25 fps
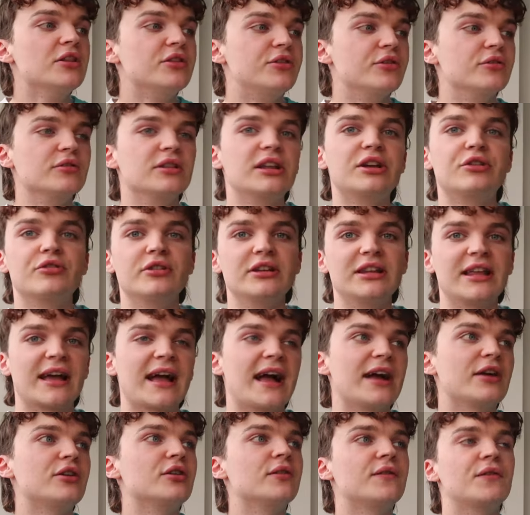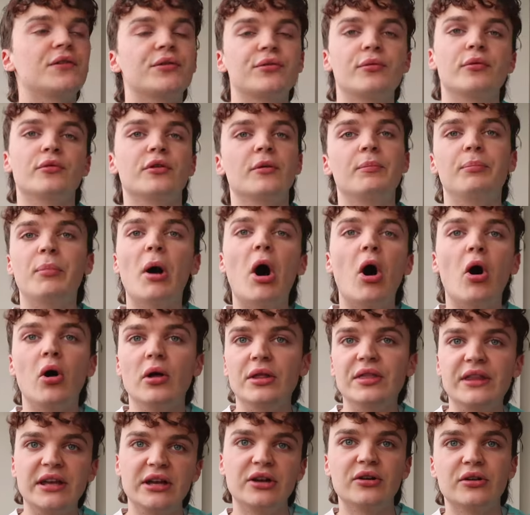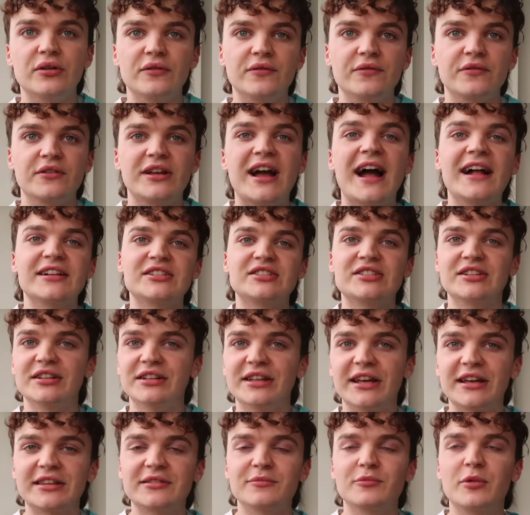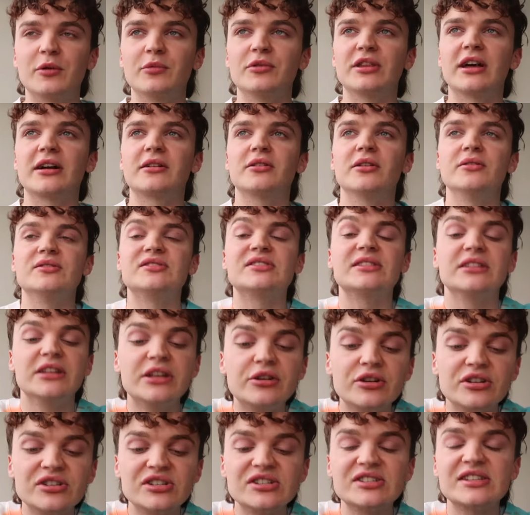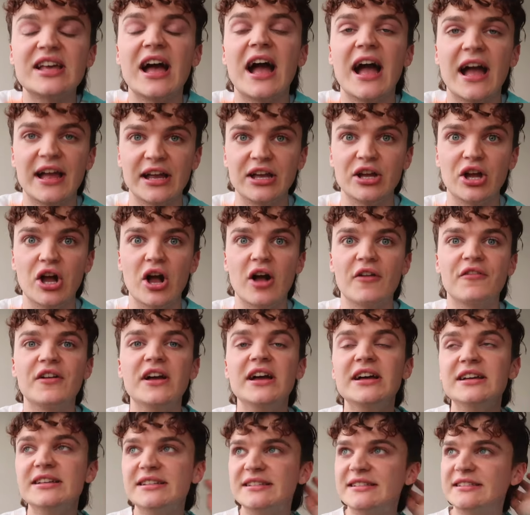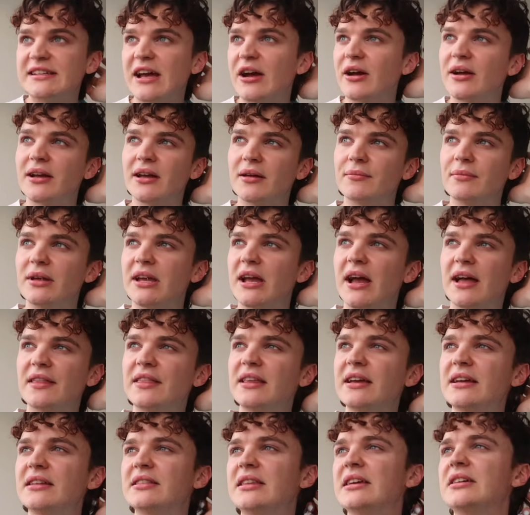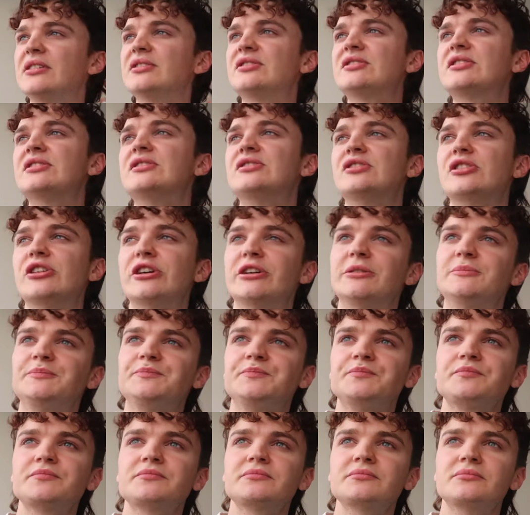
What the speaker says: they're literally like, I could have thrown a ball and they could have catched it. Like, we were that close. Literally just hanging off, staring at me. And they used to do it